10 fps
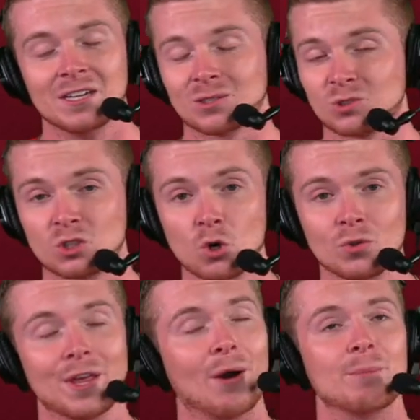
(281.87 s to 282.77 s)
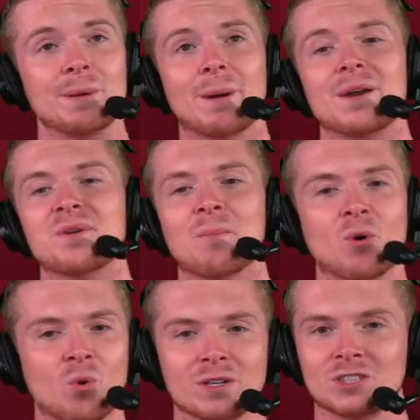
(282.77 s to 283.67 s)
So, Scoot, that would be my number
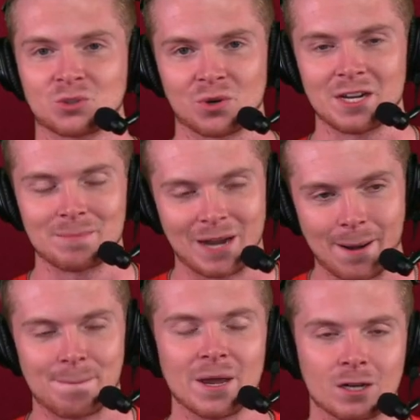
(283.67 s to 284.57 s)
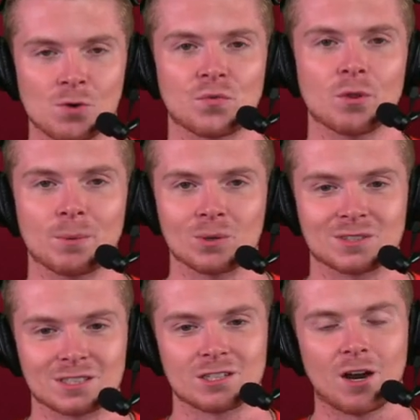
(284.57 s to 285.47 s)
one dream kind of pickup for the Bulls
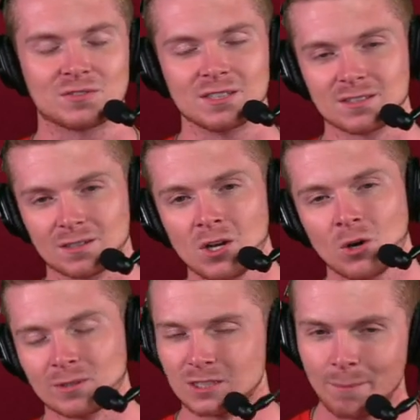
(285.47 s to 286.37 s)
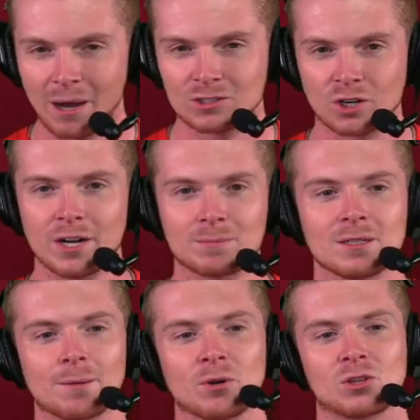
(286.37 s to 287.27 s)
this offseason, would somehow trade up to
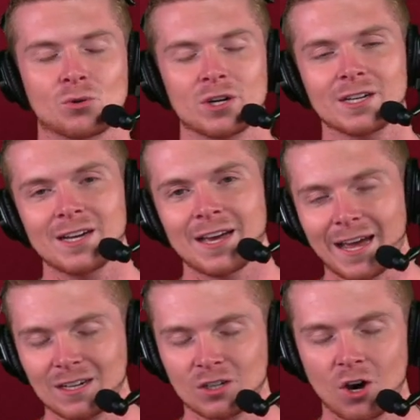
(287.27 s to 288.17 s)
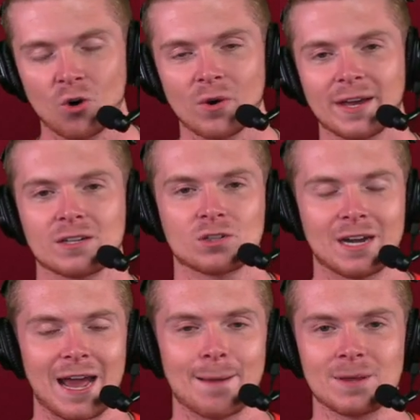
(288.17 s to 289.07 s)
number three and go and
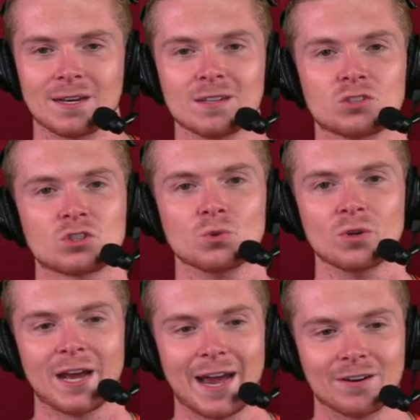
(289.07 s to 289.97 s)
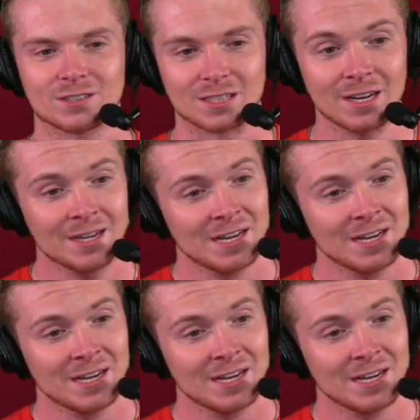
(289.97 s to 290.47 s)
nabbing Scoot Henderson.